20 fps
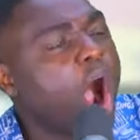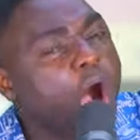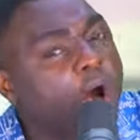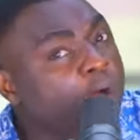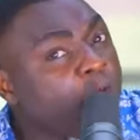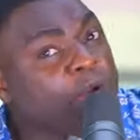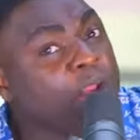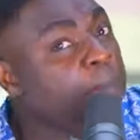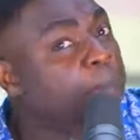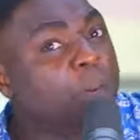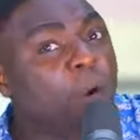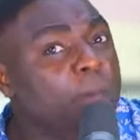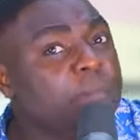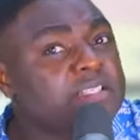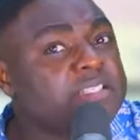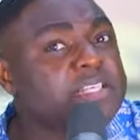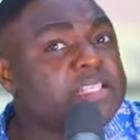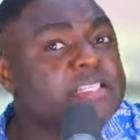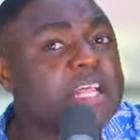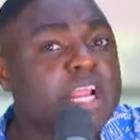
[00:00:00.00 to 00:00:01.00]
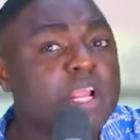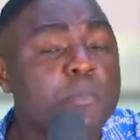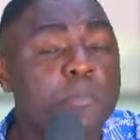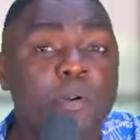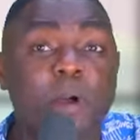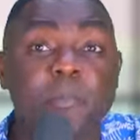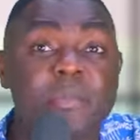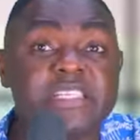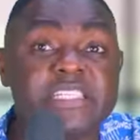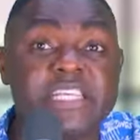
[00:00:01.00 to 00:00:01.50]
All the promises that you
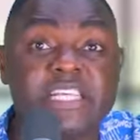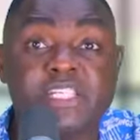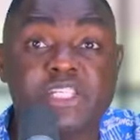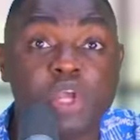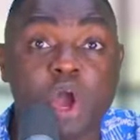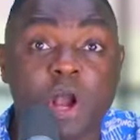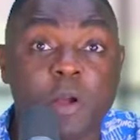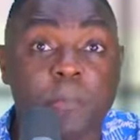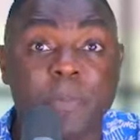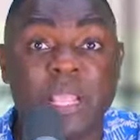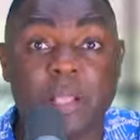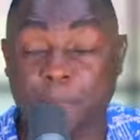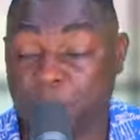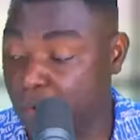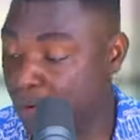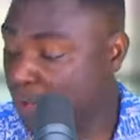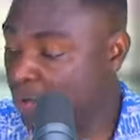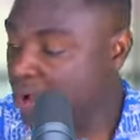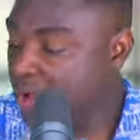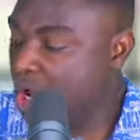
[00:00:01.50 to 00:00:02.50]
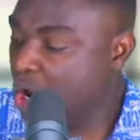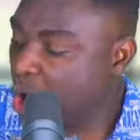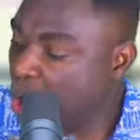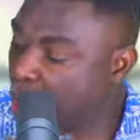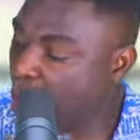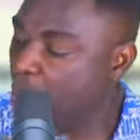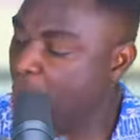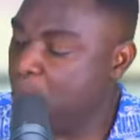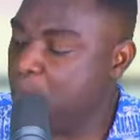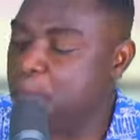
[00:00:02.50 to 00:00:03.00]
promised these young people,
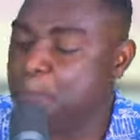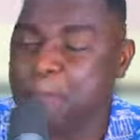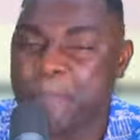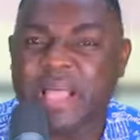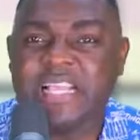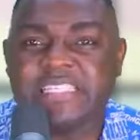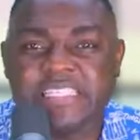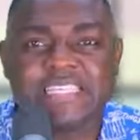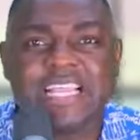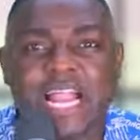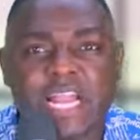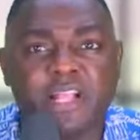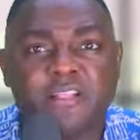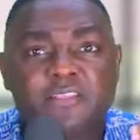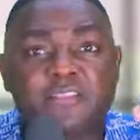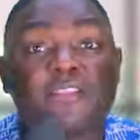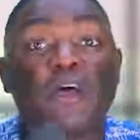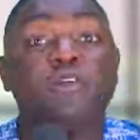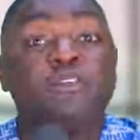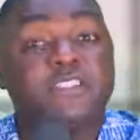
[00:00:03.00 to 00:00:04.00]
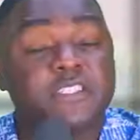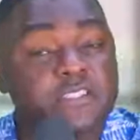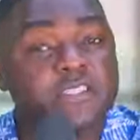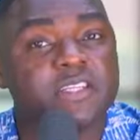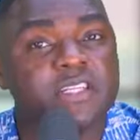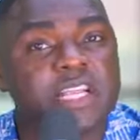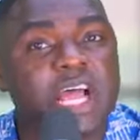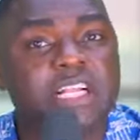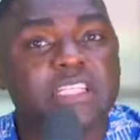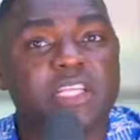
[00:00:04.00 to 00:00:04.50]
who basically thought
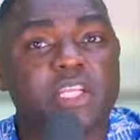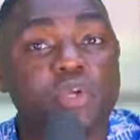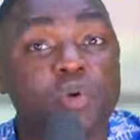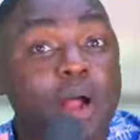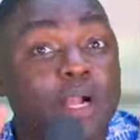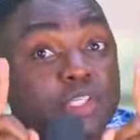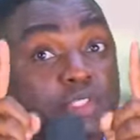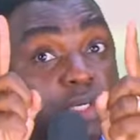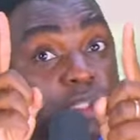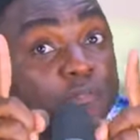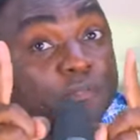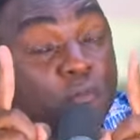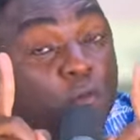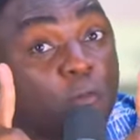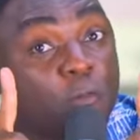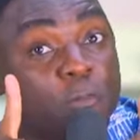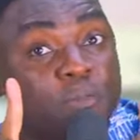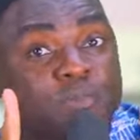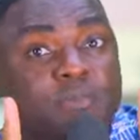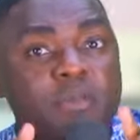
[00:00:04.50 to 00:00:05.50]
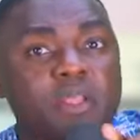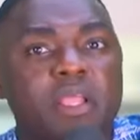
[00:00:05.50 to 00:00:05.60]
that you are truthful,